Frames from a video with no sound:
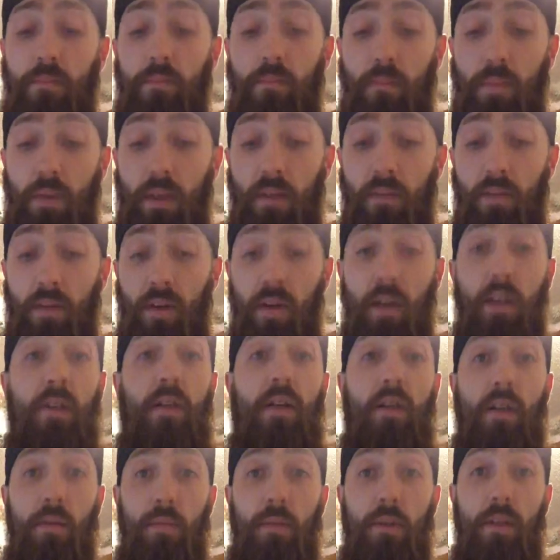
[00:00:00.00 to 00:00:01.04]
be a very
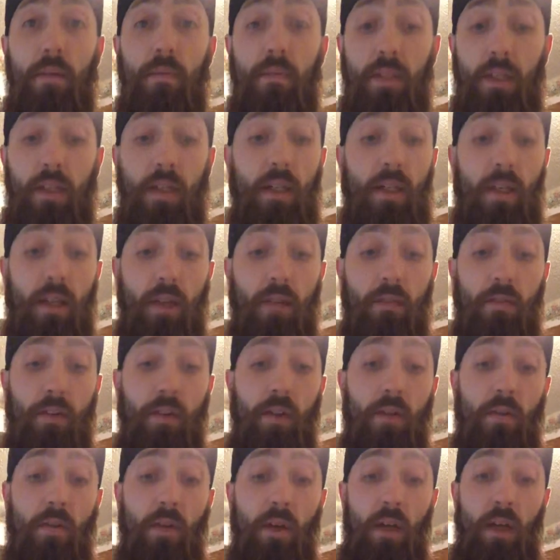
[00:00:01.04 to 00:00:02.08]
terribly upsetting day for
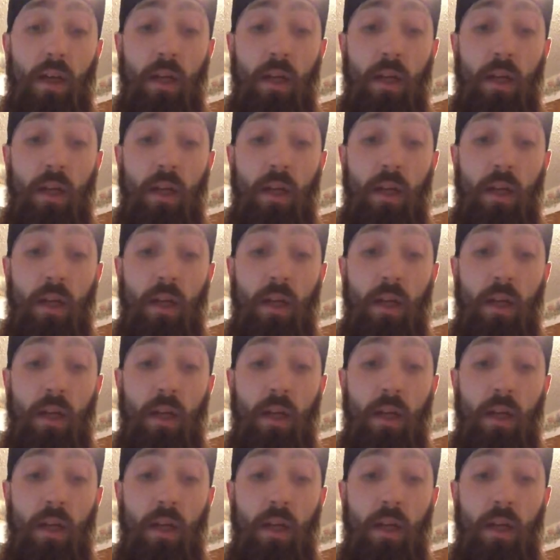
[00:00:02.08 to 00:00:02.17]
you.